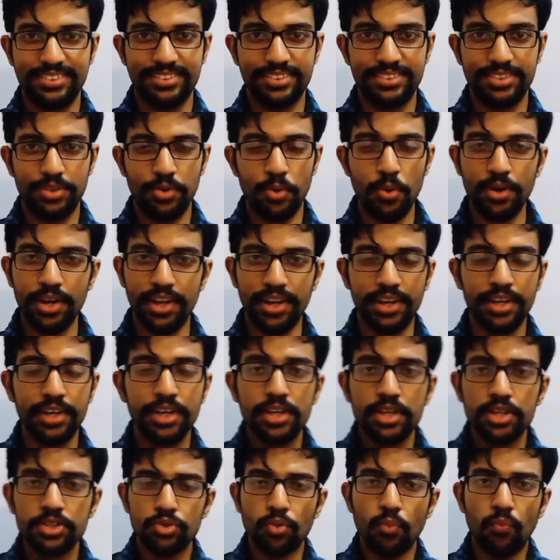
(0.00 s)

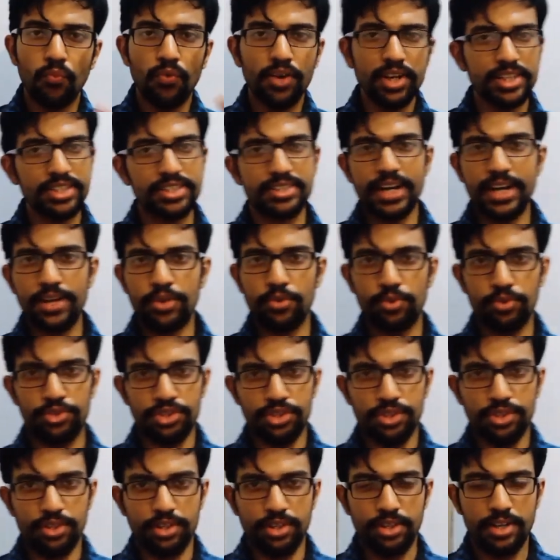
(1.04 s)
Okay, so what is nitrogen?
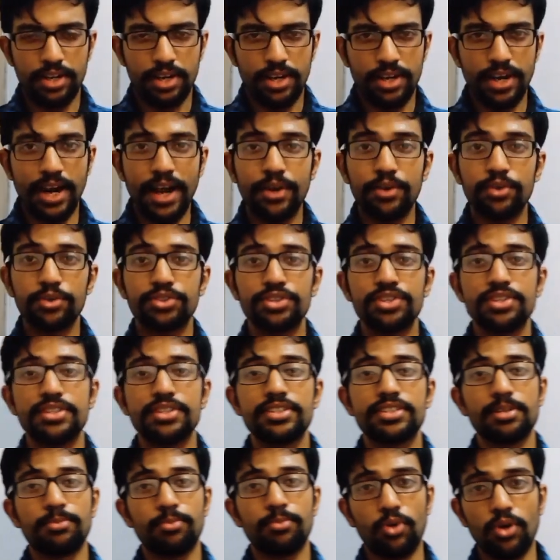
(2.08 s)
Nitrogen
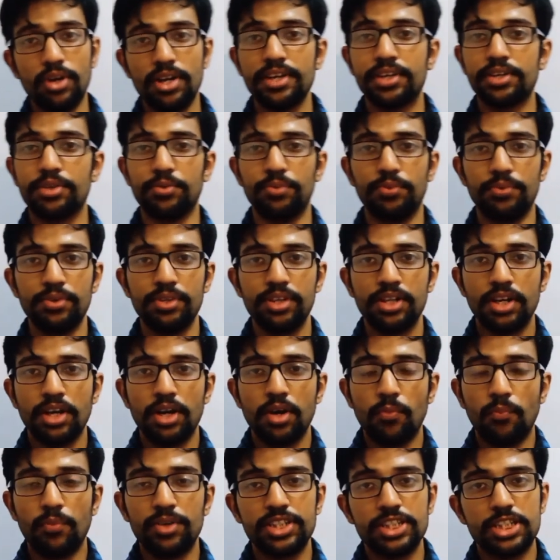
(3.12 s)
is a molecule
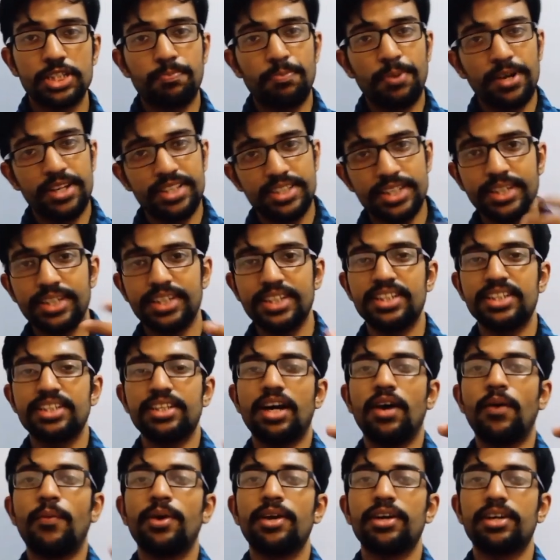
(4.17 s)
which is present in
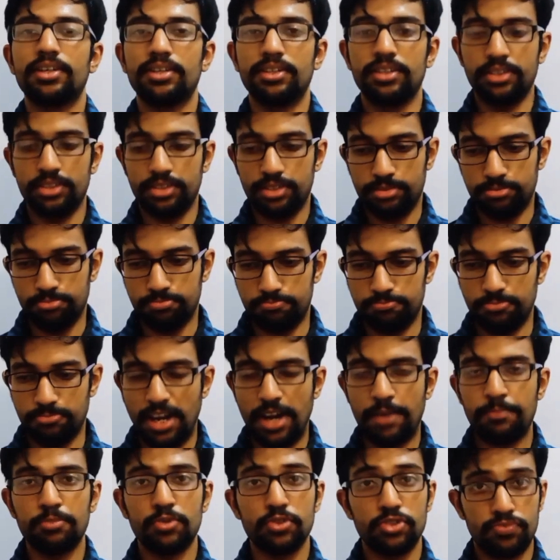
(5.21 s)
our
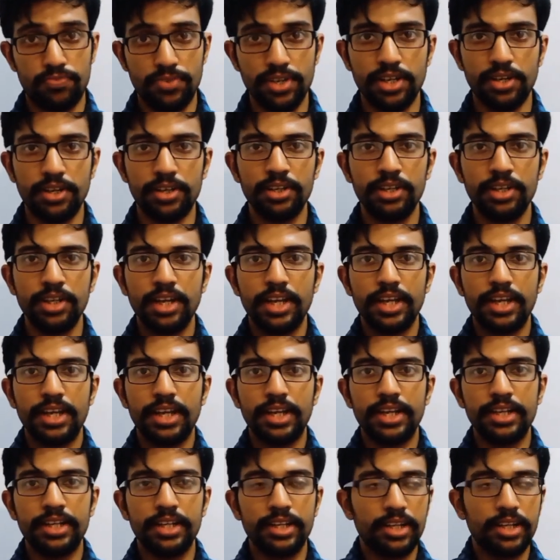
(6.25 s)
atmosphere
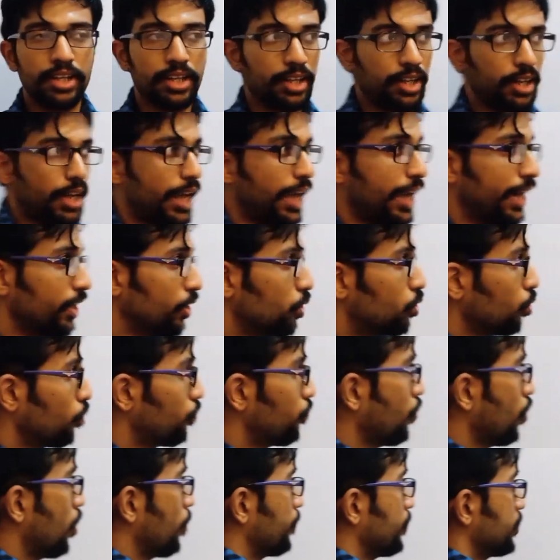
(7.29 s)
in N2
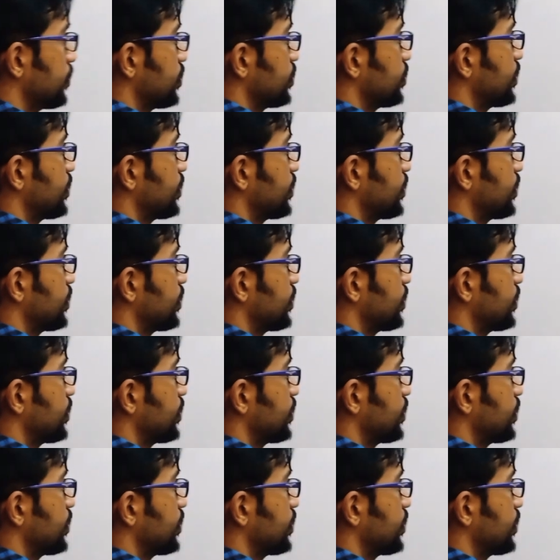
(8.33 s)
form, the